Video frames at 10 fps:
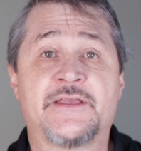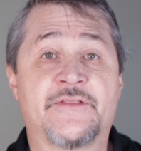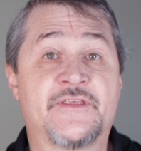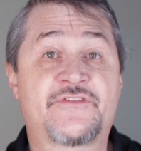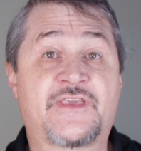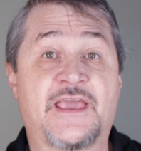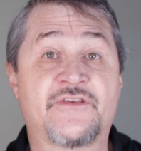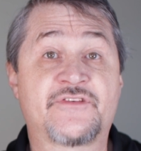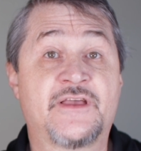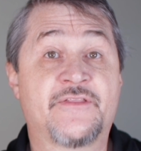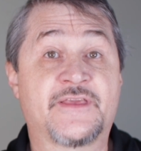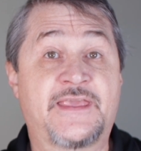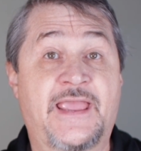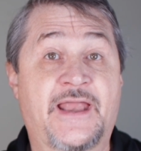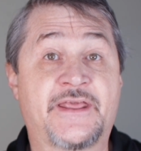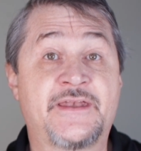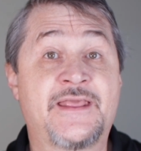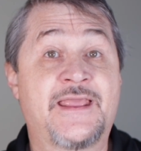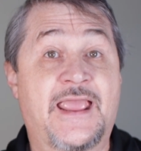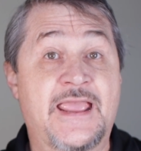In this case, the Canon
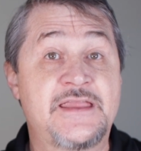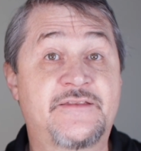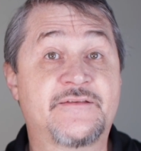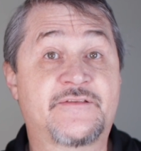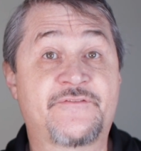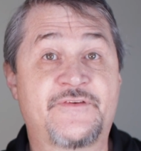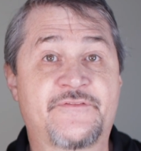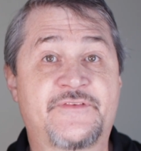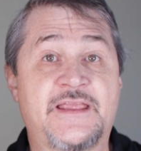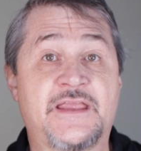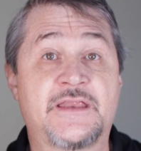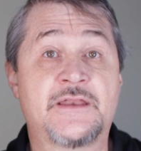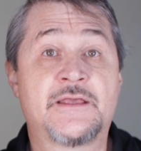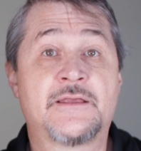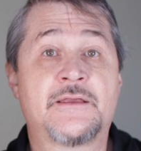8-15